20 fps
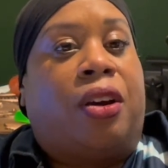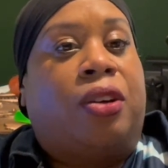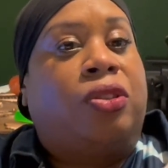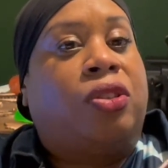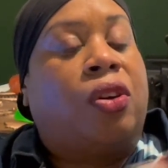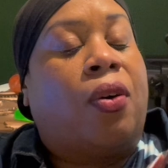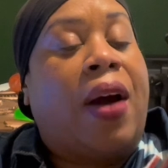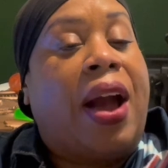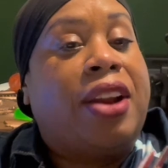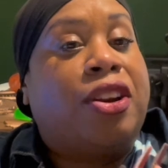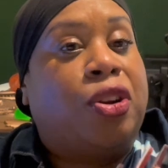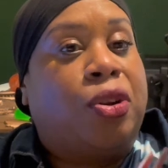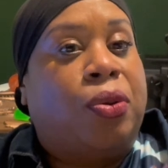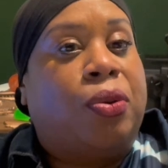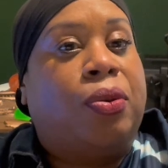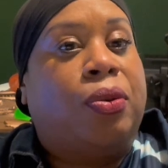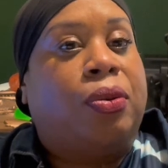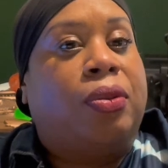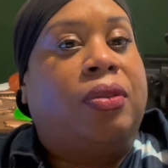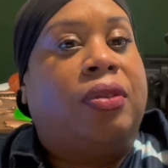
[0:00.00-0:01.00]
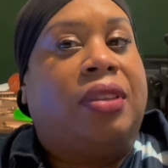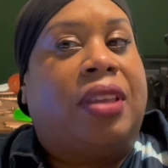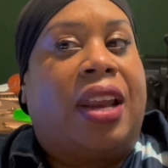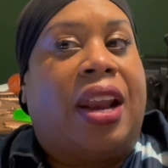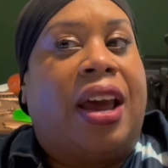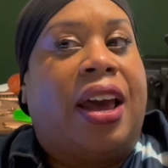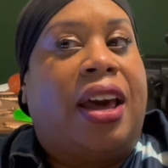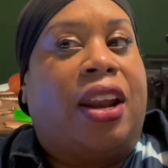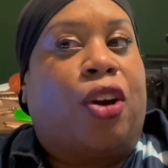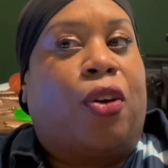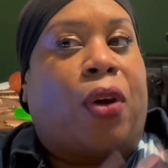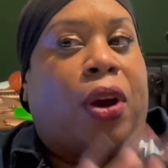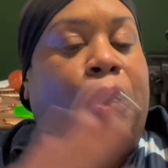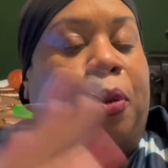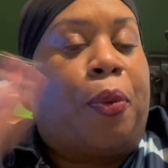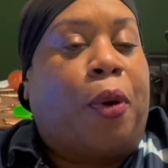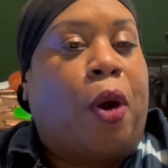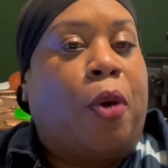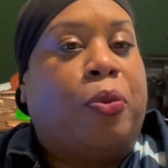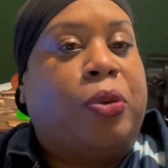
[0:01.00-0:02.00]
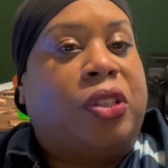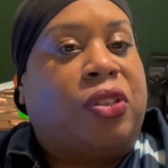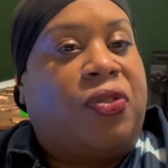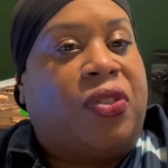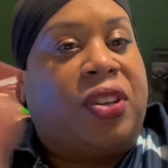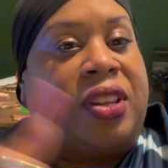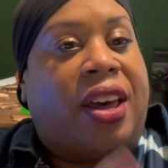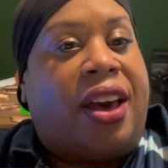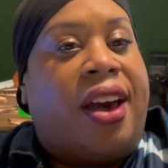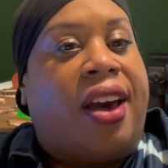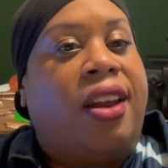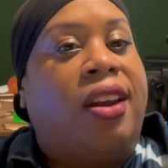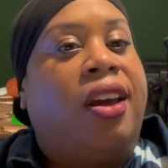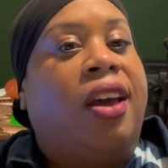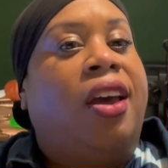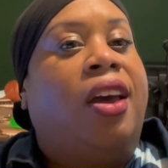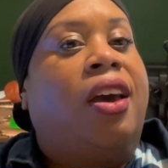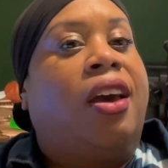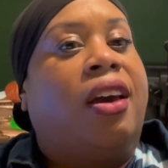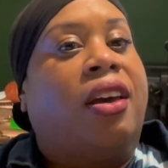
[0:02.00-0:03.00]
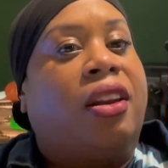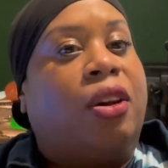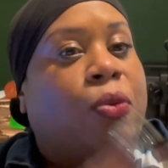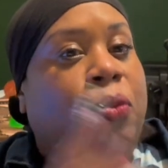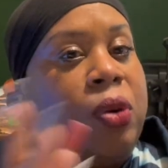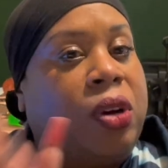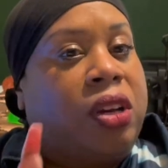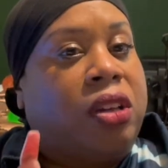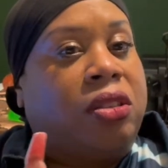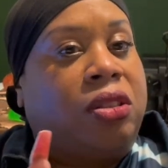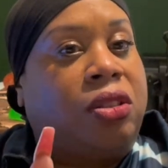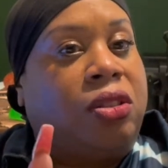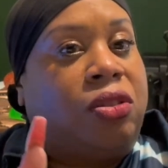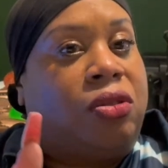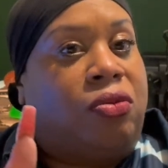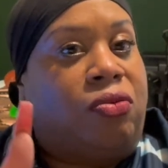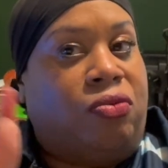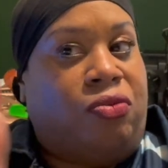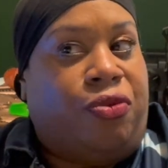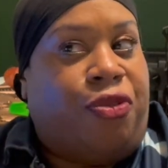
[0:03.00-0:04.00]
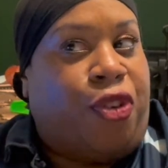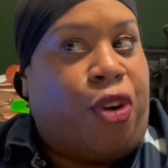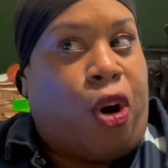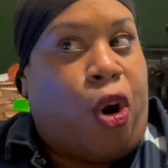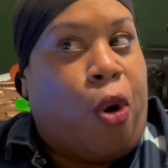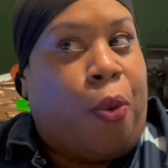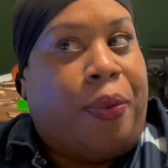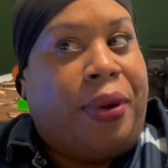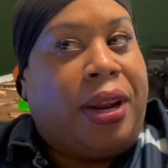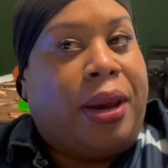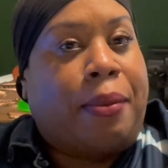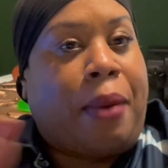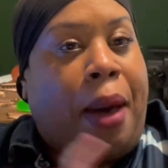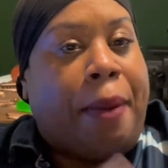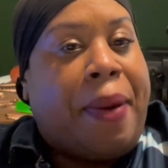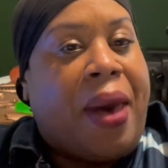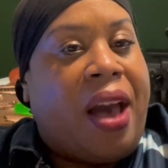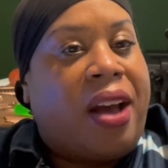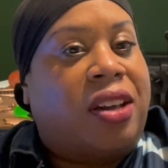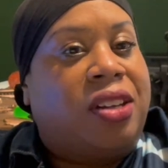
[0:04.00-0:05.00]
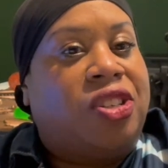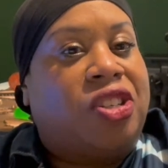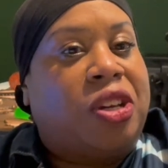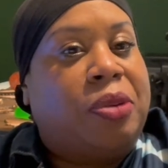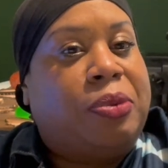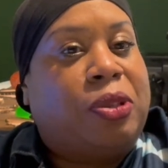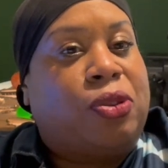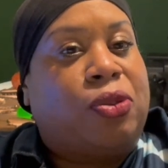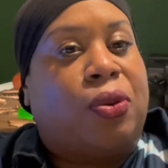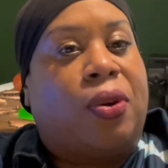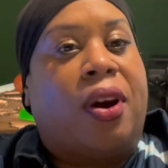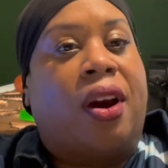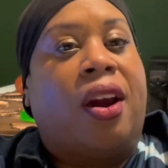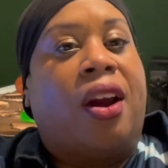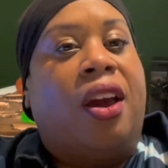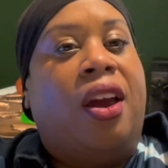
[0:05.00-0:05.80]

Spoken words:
So I knew that I had a greater purpose for that, and it was for opening my pack and ship store.